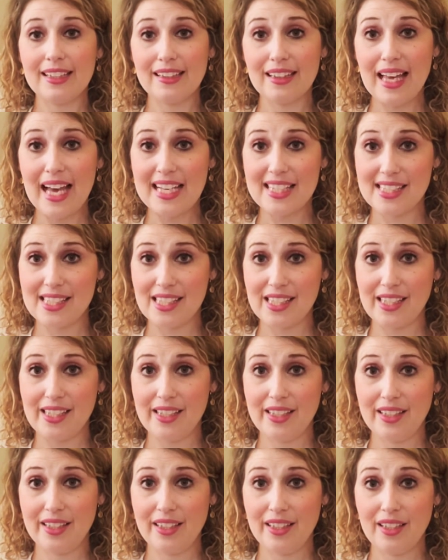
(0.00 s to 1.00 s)
Lastly,
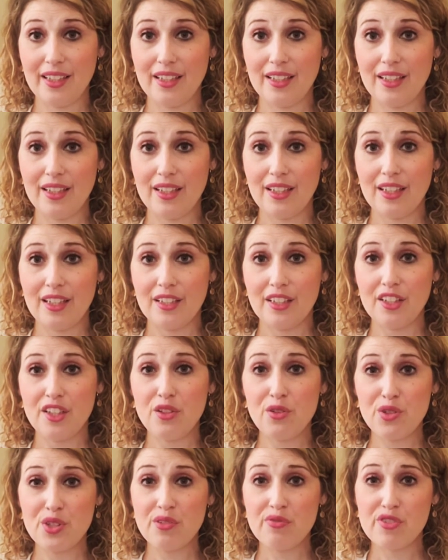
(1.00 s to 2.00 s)
the
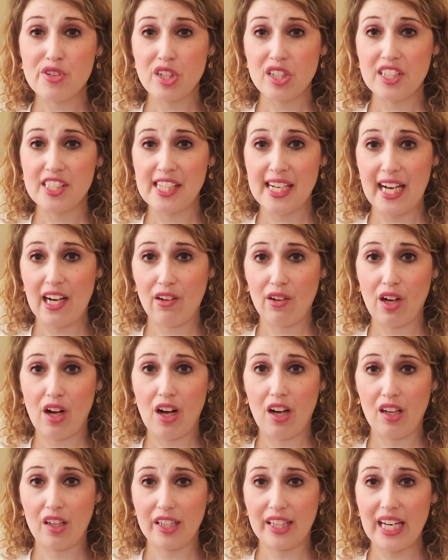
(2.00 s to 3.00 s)
use of drugs and
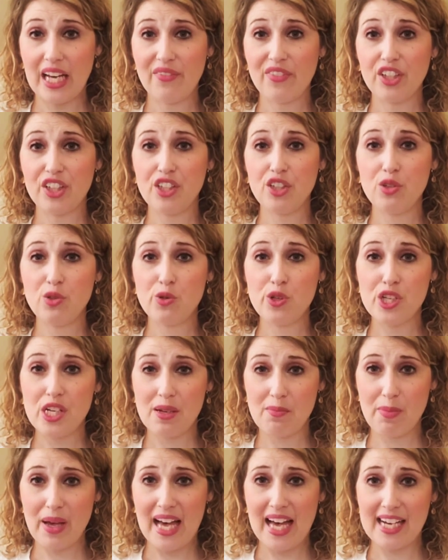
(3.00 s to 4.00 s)
alcohol can have a huge
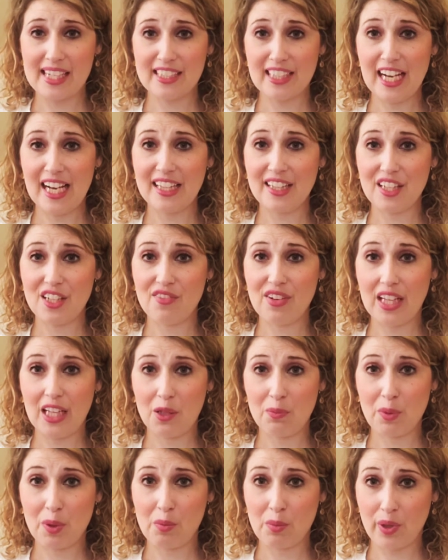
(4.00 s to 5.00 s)
impact on the
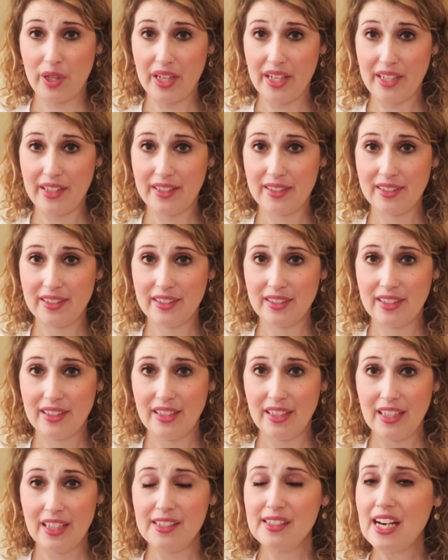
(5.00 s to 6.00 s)
developing brain.
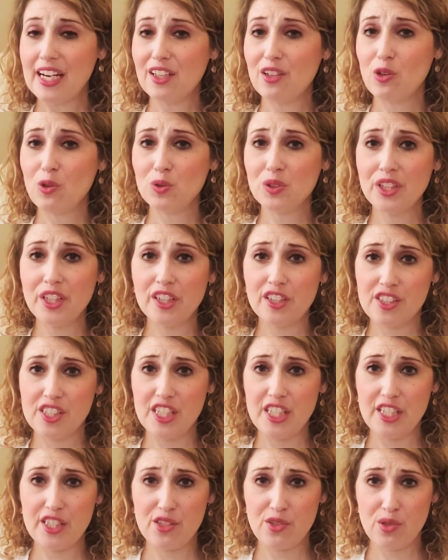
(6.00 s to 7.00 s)
Not only are
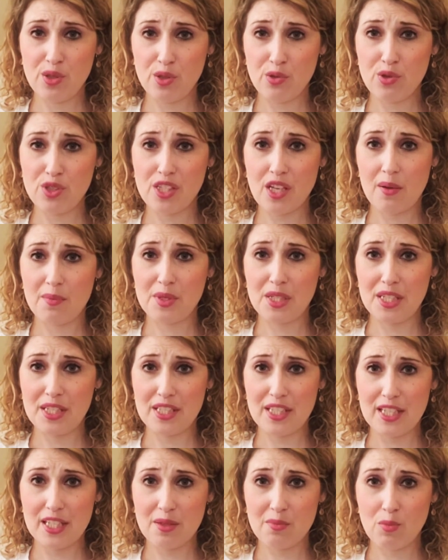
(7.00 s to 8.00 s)
teens who use
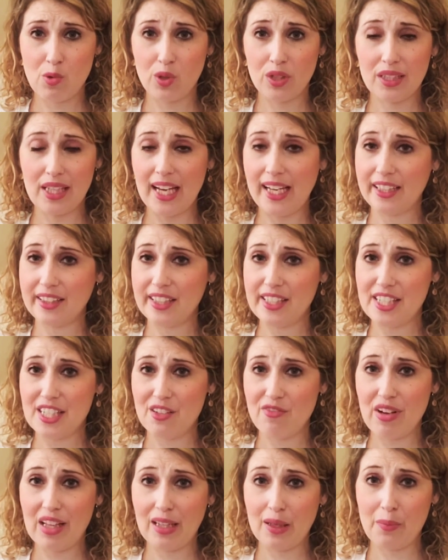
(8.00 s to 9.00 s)
substances more likely to
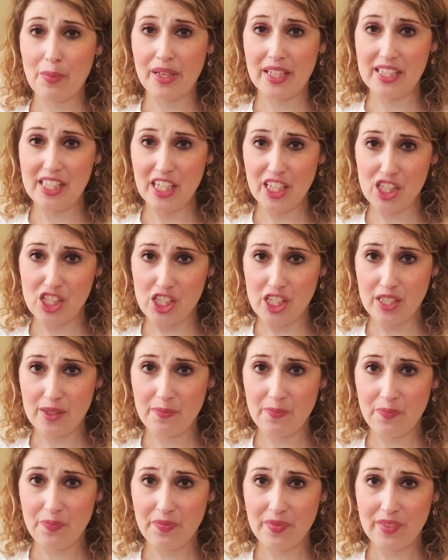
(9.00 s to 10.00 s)
develop an addiction,